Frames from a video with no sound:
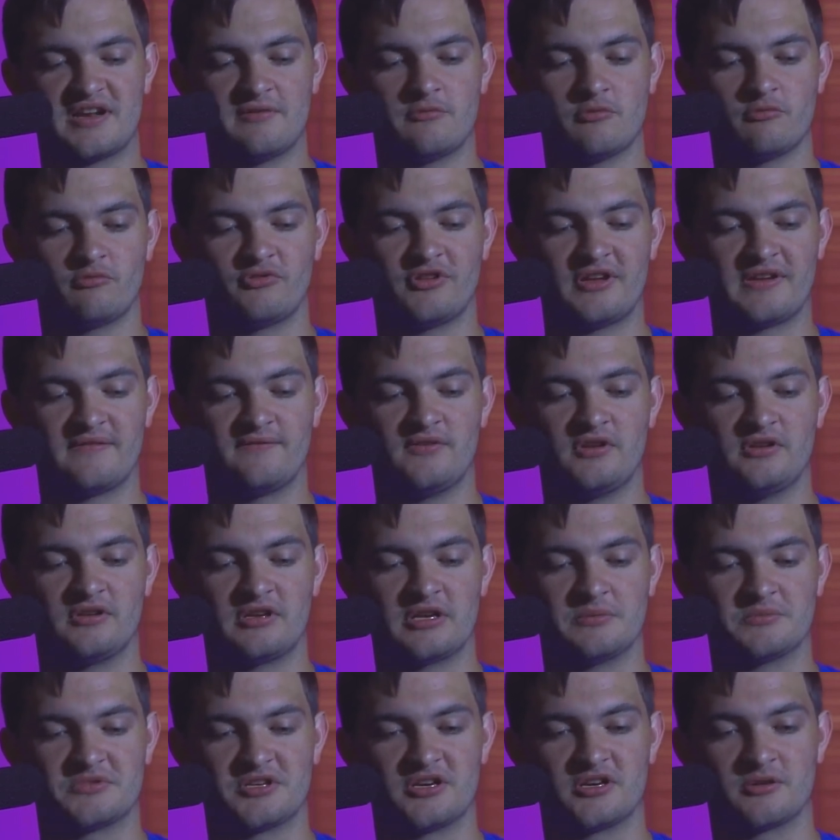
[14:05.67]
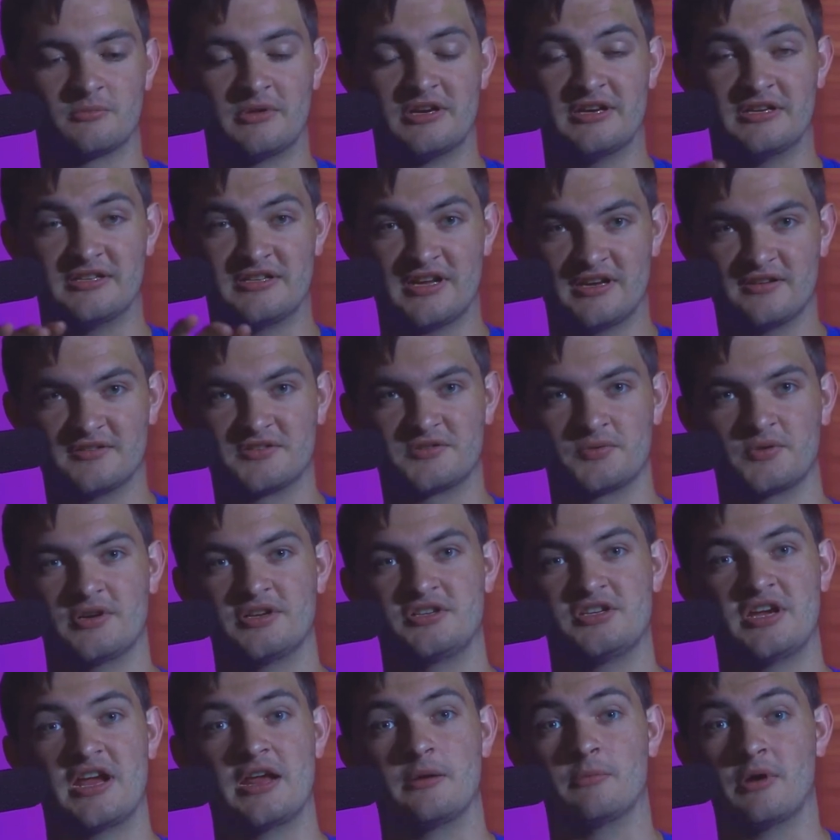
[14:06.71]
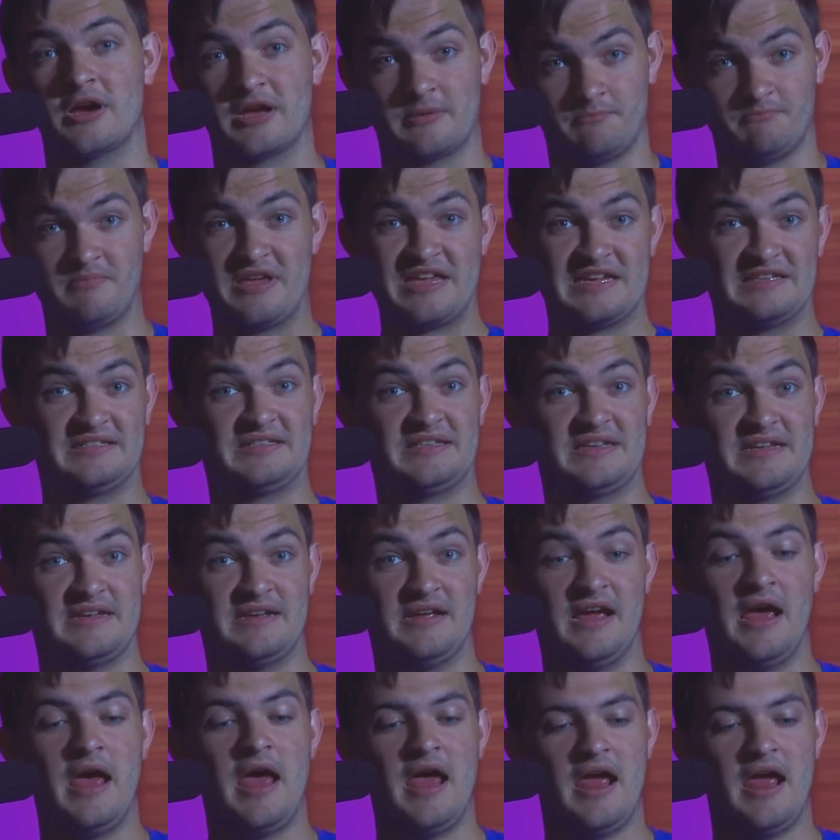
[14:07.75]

I've been playing video games on are my Nintendo Switch and my PC.